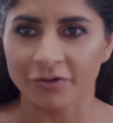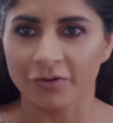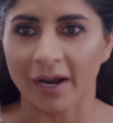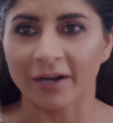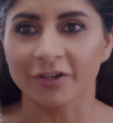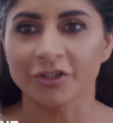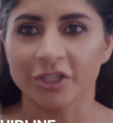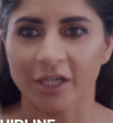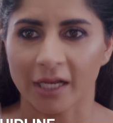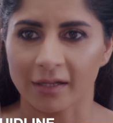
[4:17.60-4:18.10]
Track
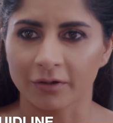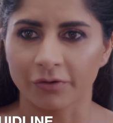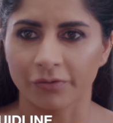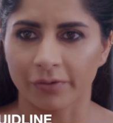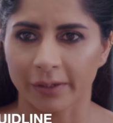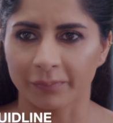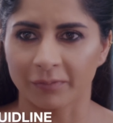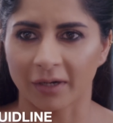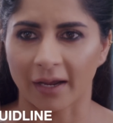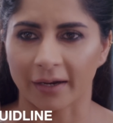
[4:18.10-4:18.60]
Gel
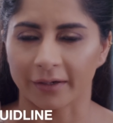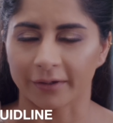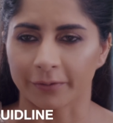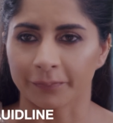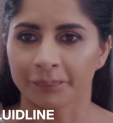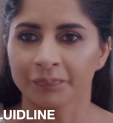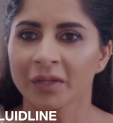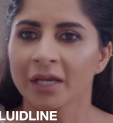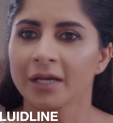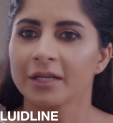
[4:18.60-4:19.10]
Cream Liner.
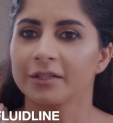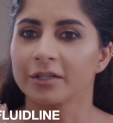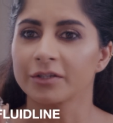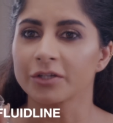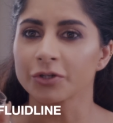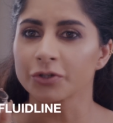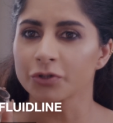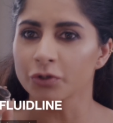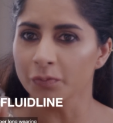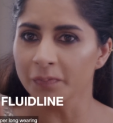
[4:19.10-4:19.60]
This is
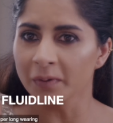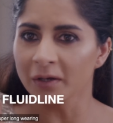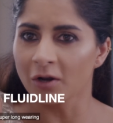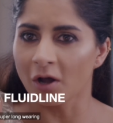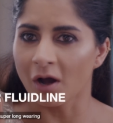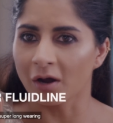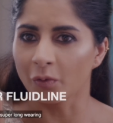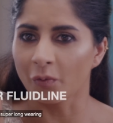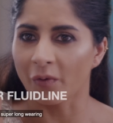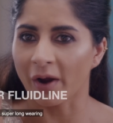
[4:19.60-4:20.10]
super
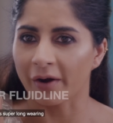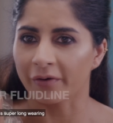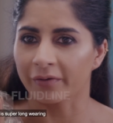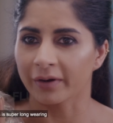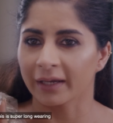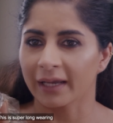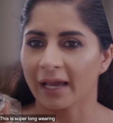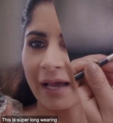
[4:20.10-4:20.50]
long wearing